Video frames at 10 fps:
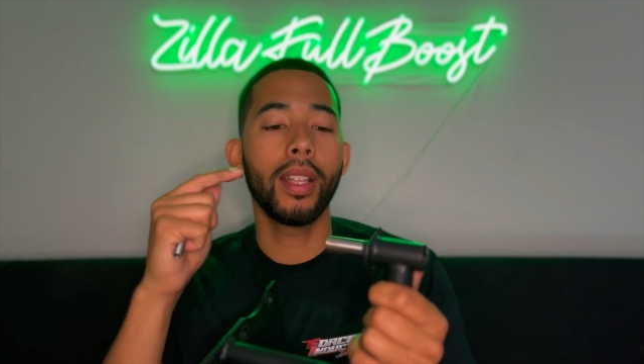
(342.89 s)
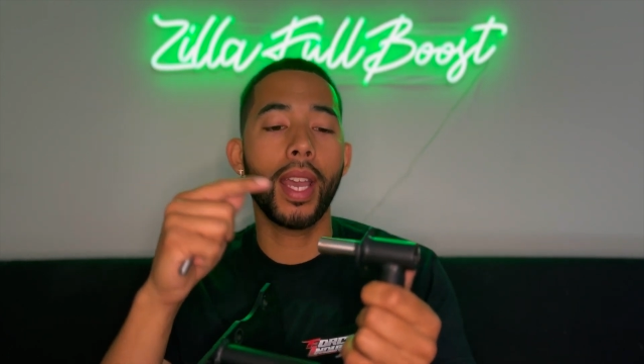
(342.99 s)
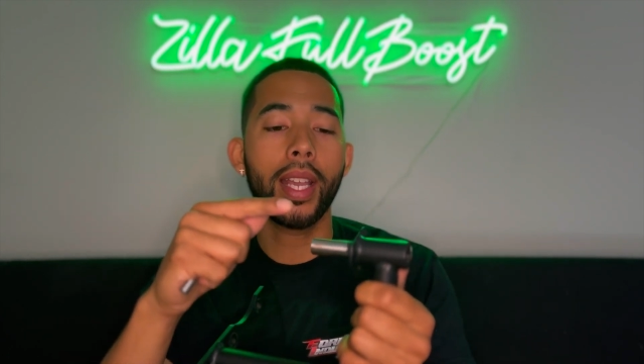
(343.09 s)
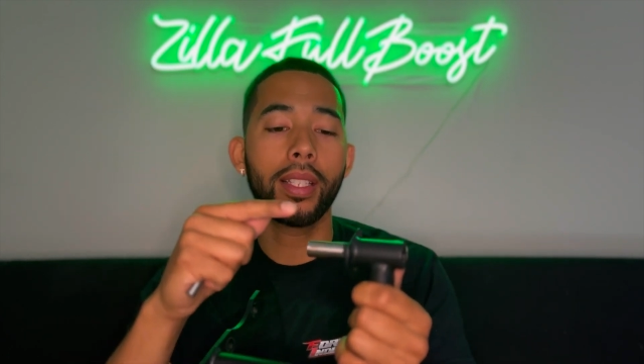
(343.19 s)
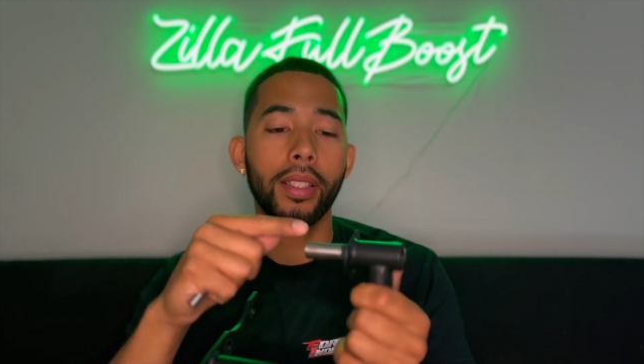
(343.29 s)

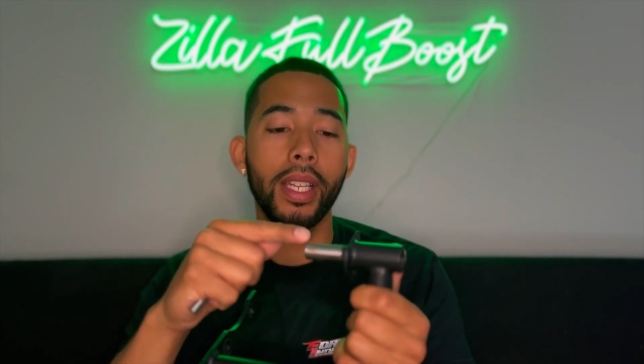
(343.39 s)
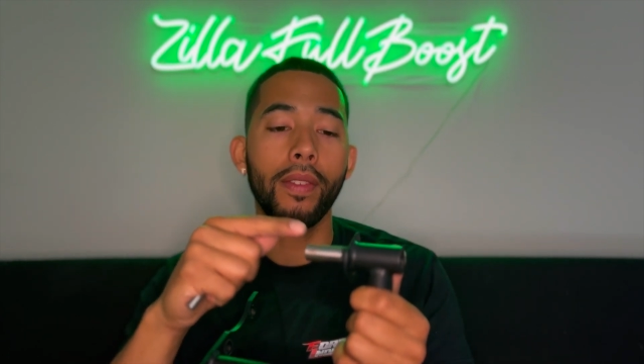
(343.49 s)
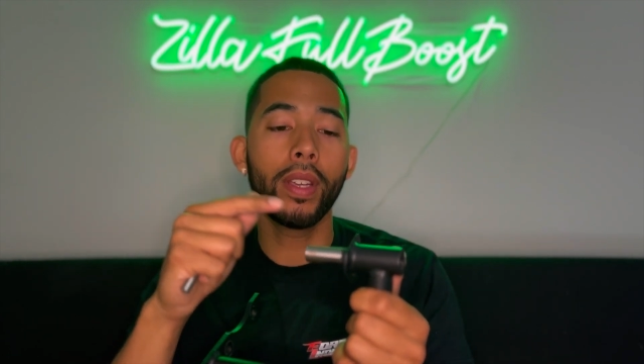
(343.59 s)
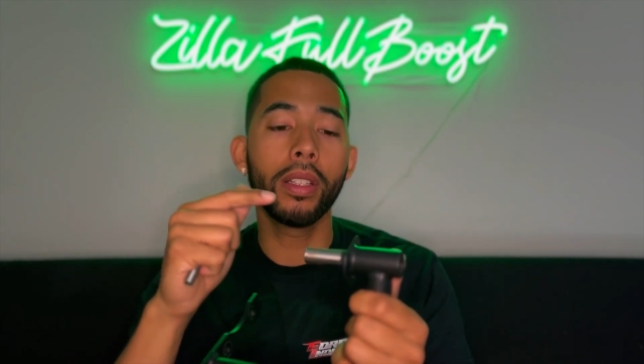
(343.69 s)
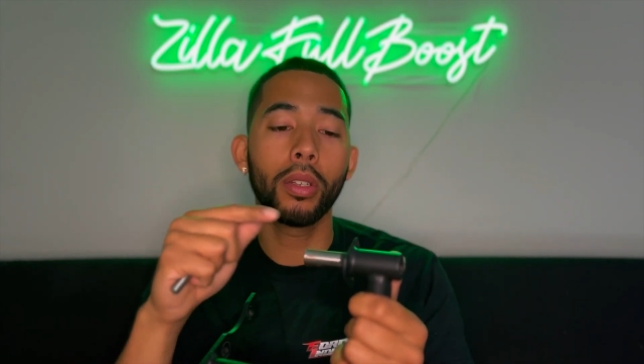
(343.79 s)
a
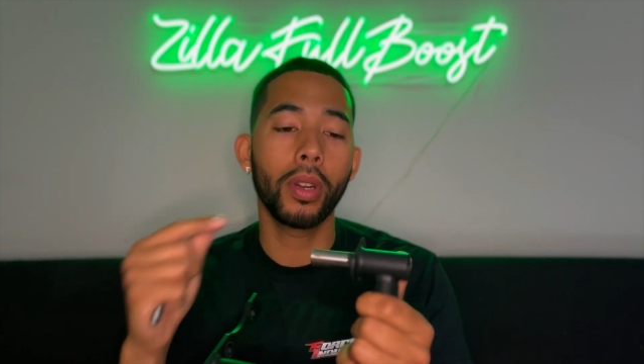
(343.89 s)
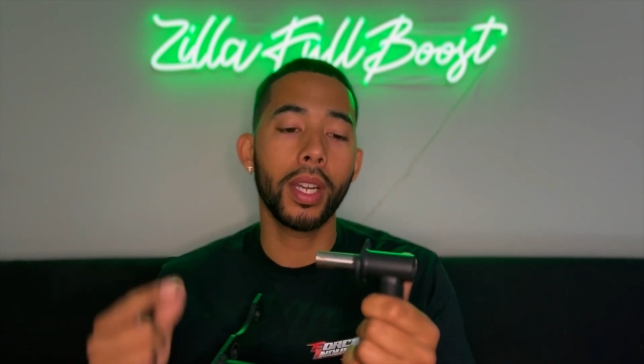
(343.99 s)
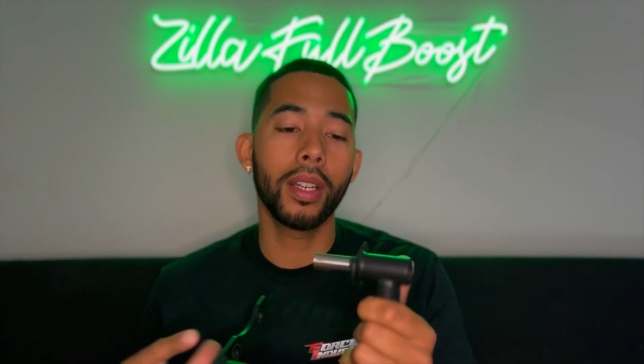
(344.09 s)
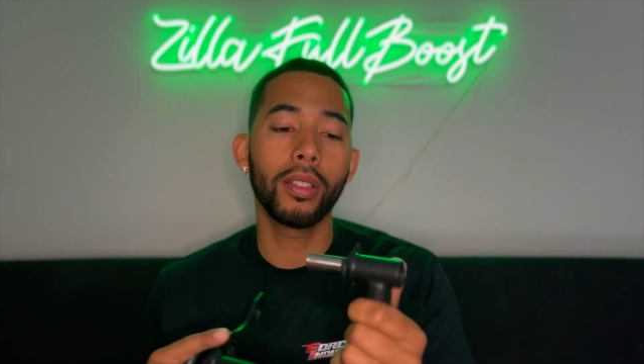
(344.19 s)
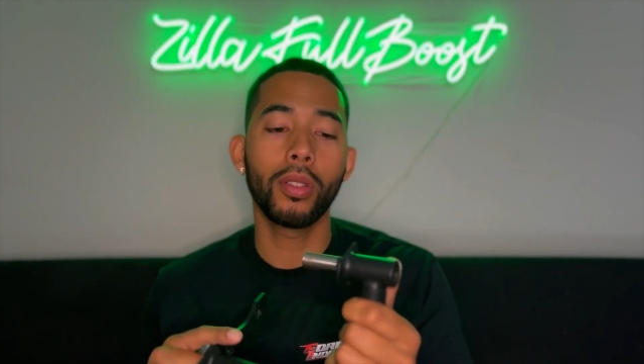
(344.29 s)
sleeve
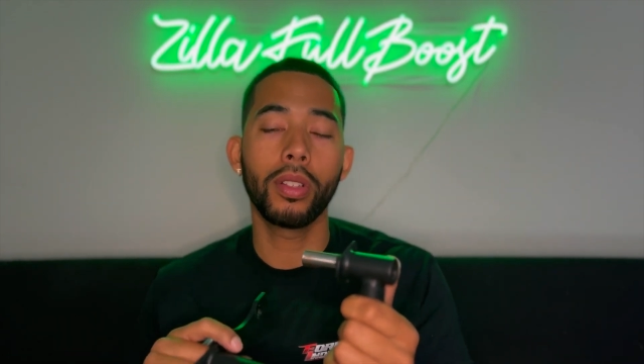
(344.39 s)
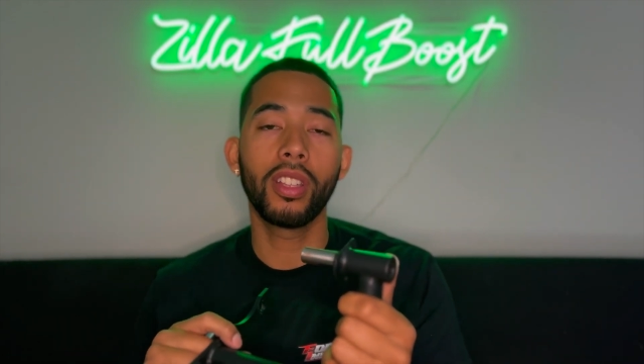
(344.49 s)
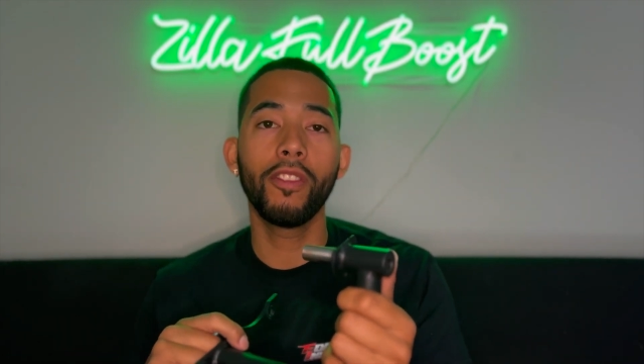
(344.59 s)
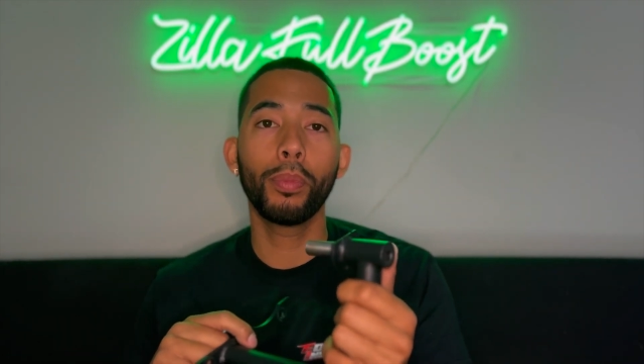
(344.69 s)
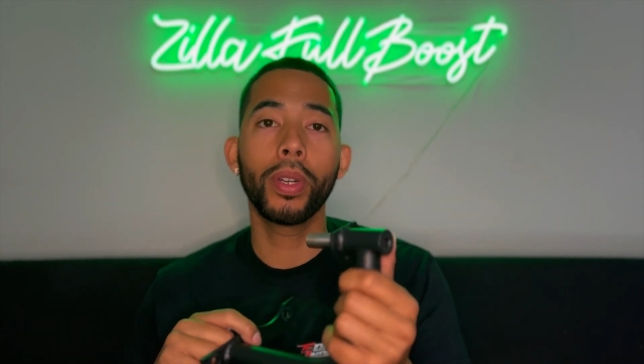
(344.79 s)
integrated into the
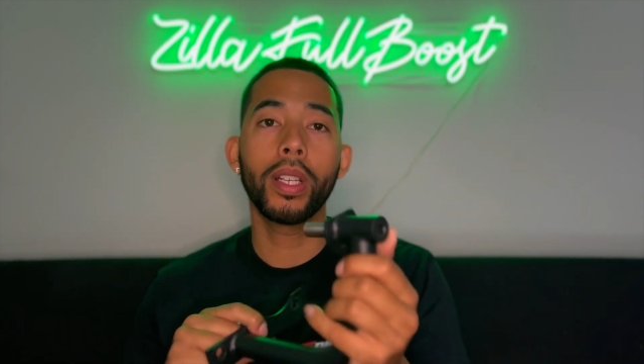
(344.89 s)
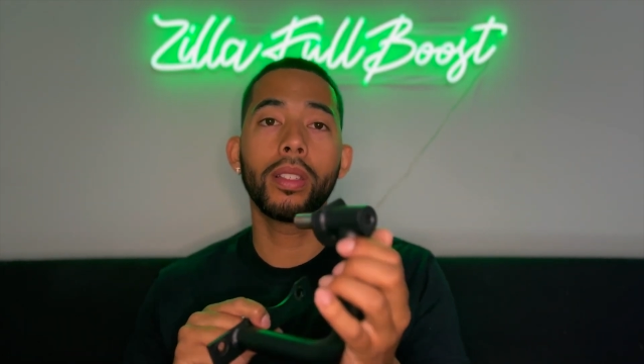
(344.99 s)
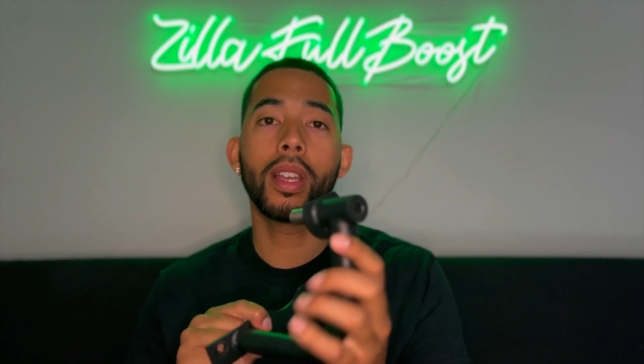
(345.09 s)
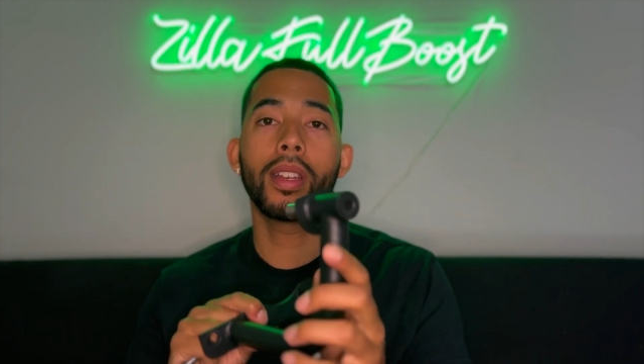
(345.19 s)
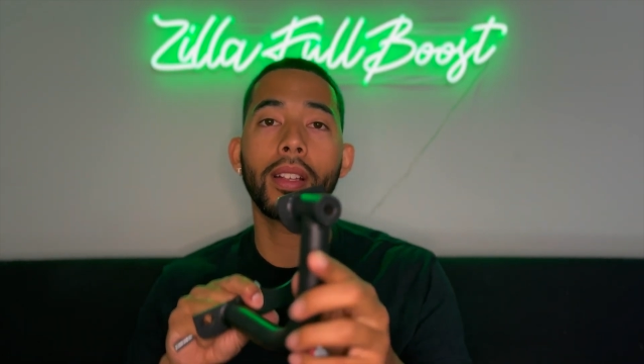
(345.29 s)
diff brace,
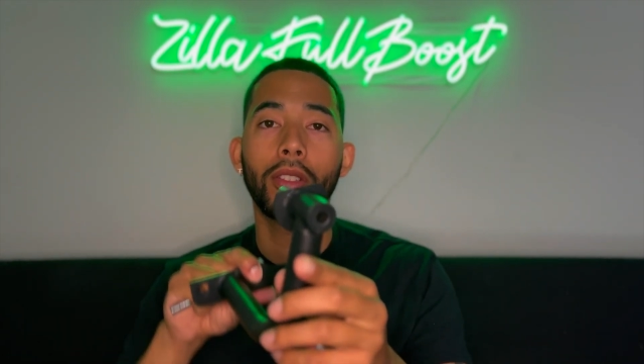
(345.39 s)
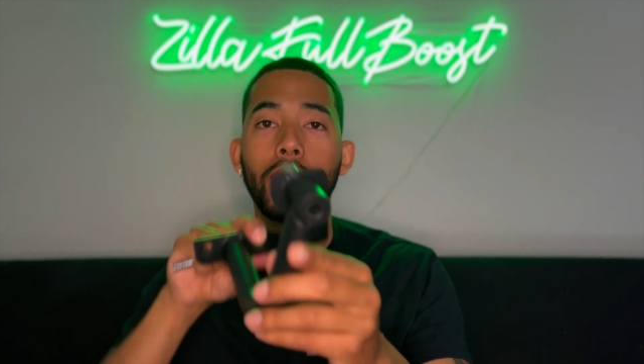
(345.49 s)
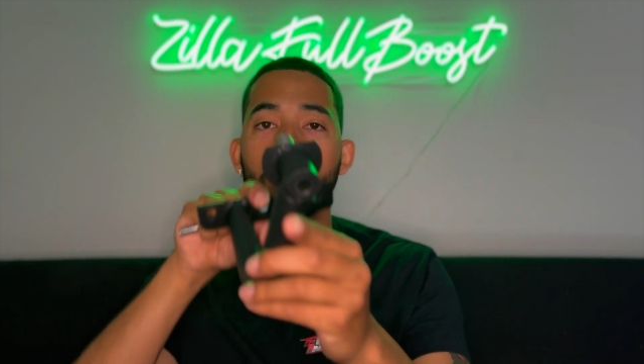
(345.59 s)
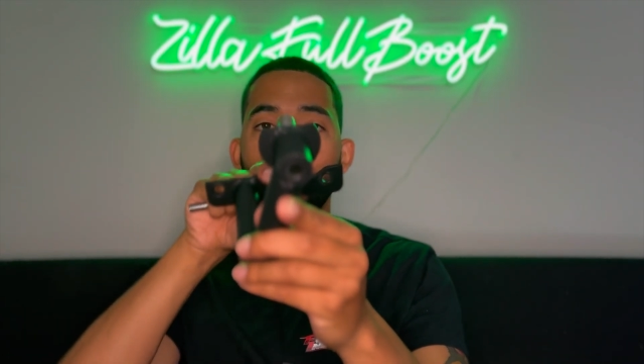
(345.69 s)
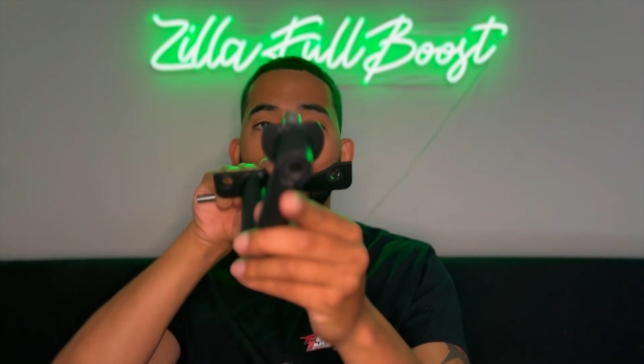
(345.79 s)
and as you can tell,